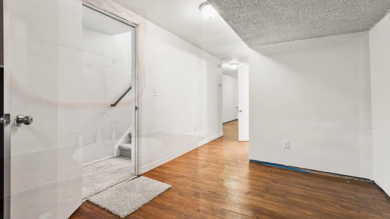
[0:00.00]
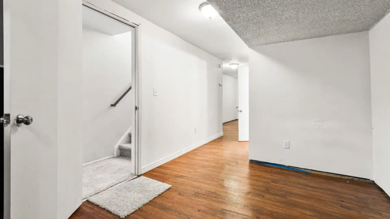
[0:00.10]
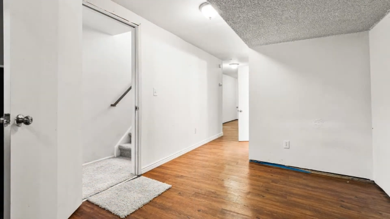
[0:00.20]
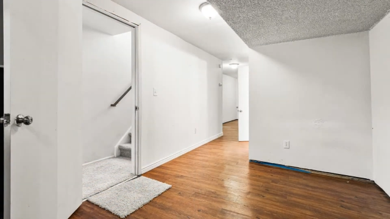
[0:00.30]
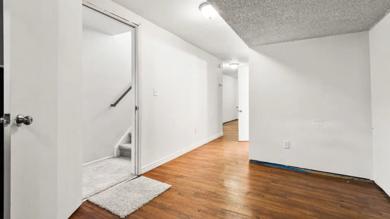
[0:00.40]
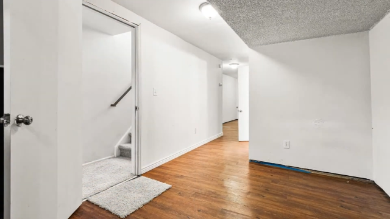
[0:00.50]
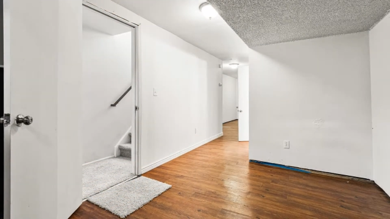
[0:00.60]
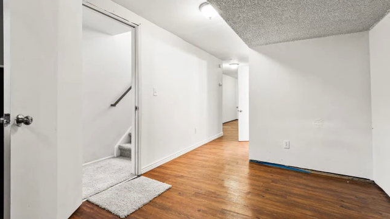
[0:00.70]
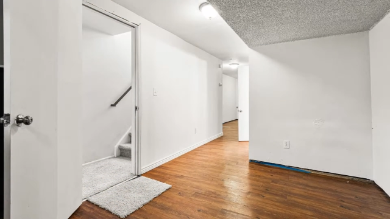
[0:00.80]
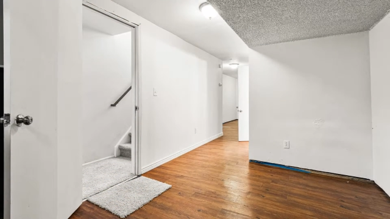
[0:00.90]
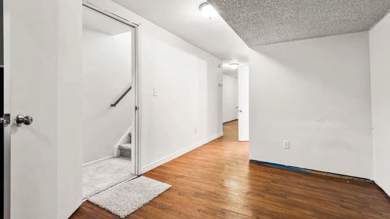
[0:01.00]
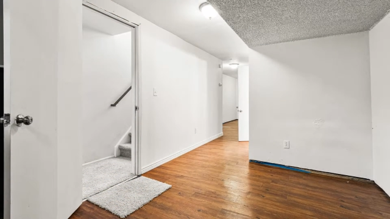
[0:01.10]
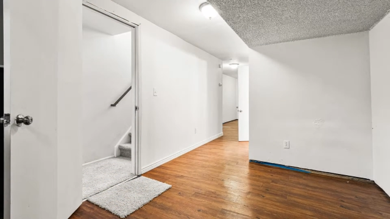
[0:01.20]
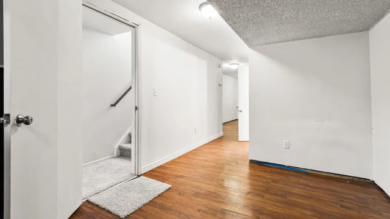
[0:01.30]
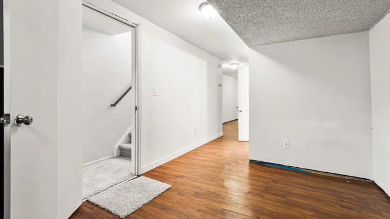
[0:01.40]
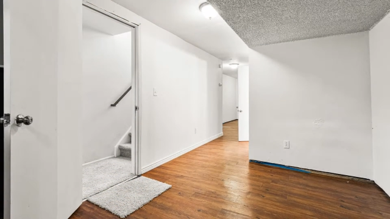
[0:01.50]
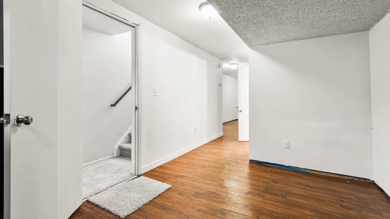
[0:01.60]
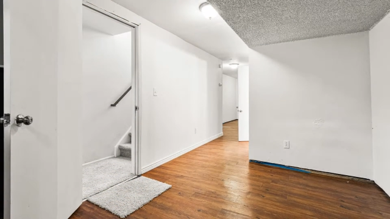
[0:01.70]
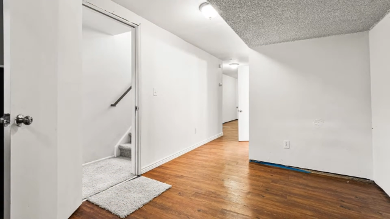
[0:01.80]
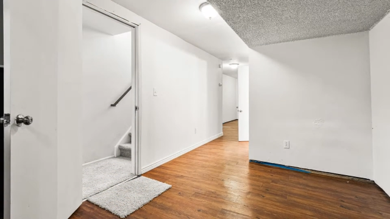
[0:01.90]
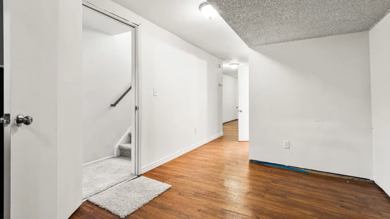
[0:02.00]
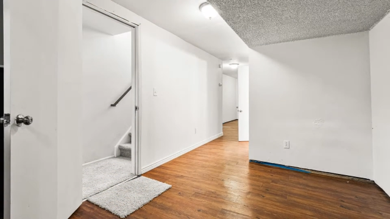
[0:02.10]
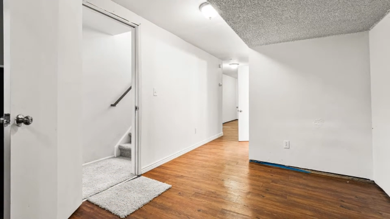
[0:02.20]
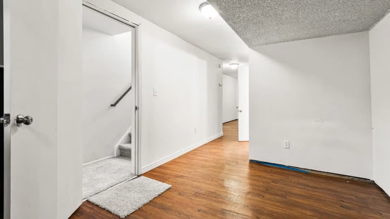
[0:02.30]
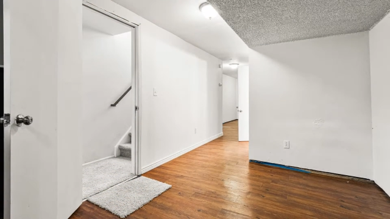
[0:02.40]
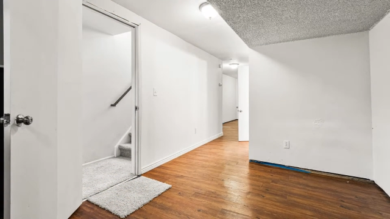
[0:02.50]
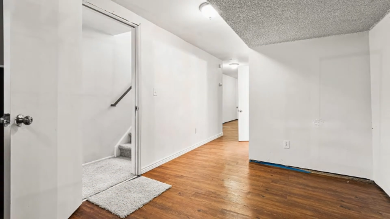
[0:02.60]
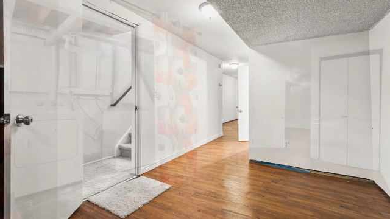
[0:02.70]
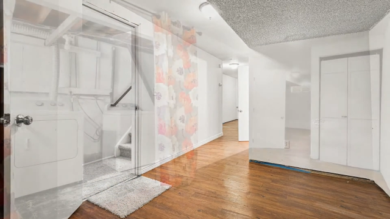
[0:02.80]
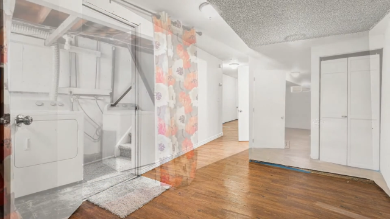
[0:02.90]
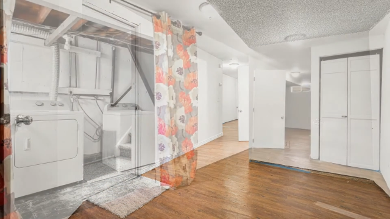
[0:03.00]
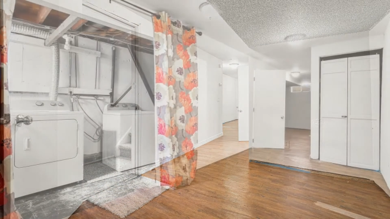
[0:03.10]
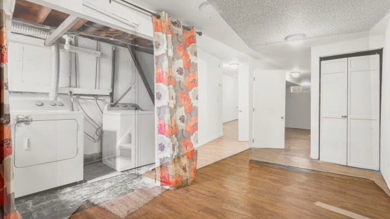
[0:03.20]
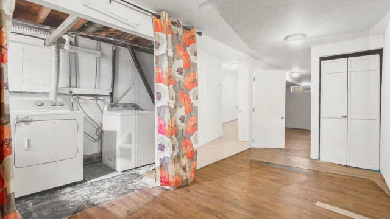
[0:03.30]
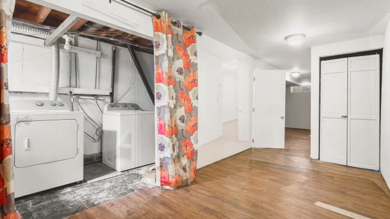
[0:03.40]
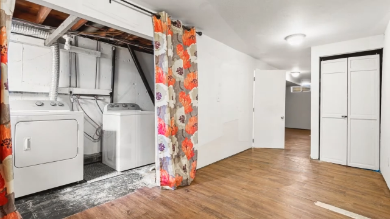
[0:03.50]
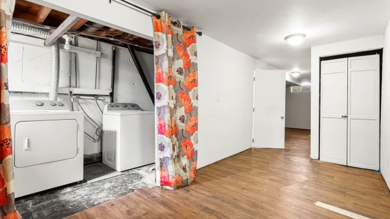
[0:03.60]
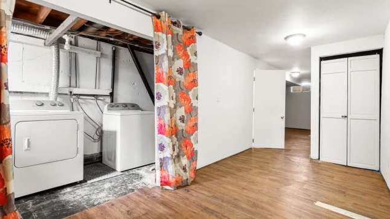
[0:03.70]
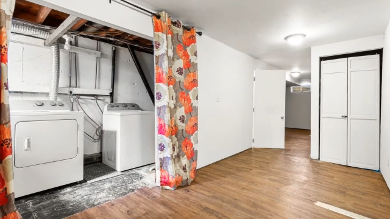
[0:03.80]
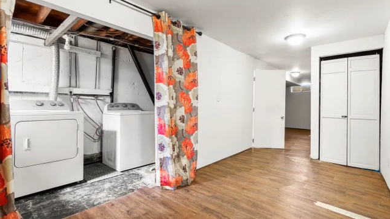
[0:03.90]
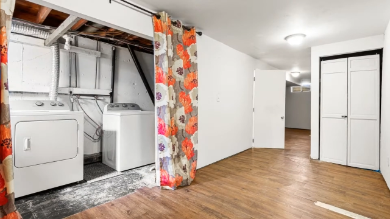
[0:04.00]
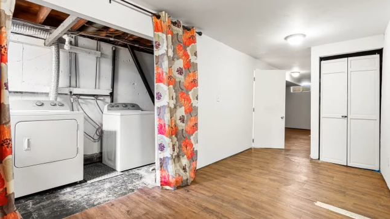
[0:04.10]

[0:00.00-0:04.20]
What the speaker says: No face is visible, so there are no lips to read.